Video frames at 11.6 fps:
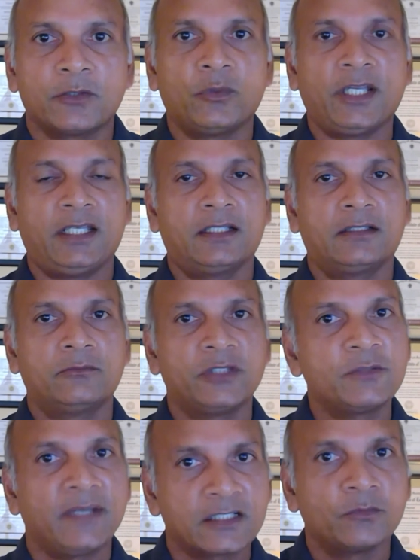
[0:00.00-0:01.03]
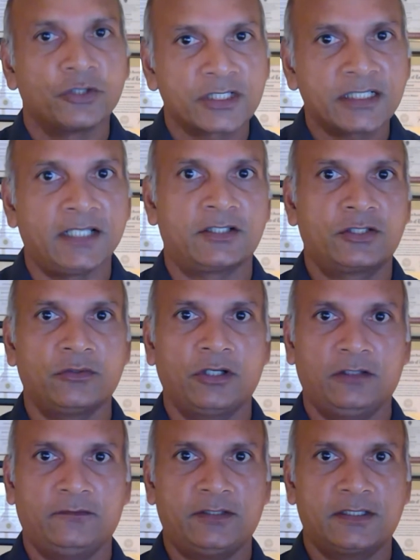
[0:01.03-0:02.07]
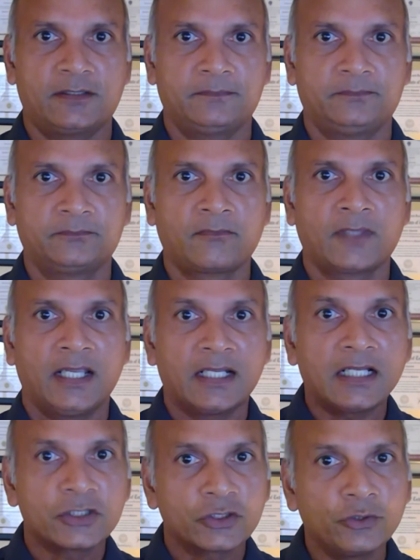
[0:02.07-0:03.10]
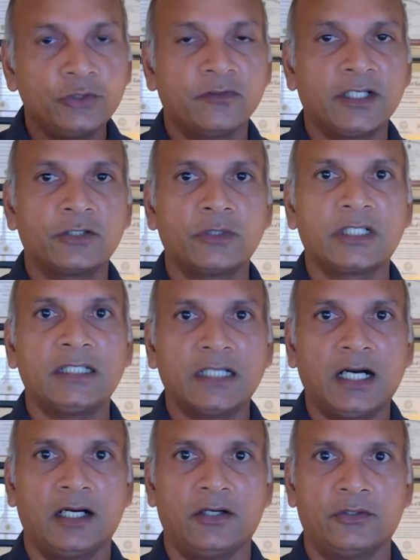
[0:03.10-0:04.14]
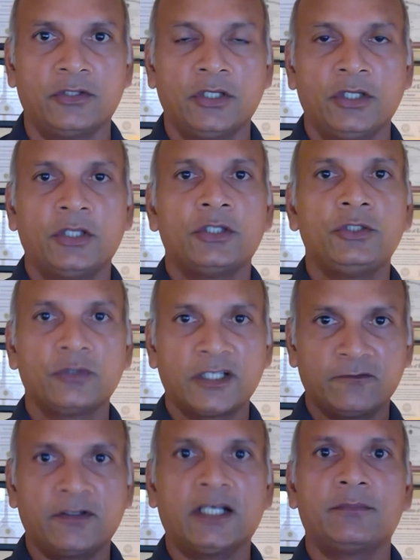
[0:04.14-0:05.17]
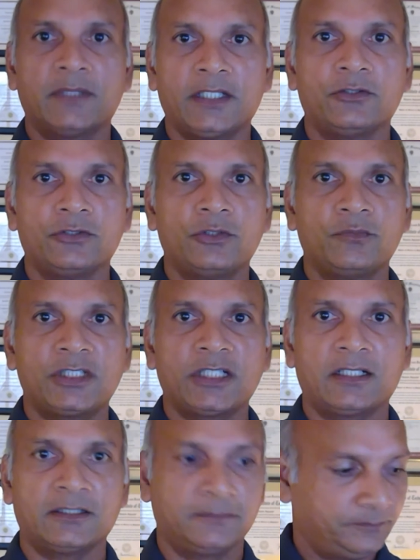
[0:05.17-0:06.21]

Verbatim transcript: way, which makes more sense to all of us. And I'll show you very quickly how you can find my YouTube channel.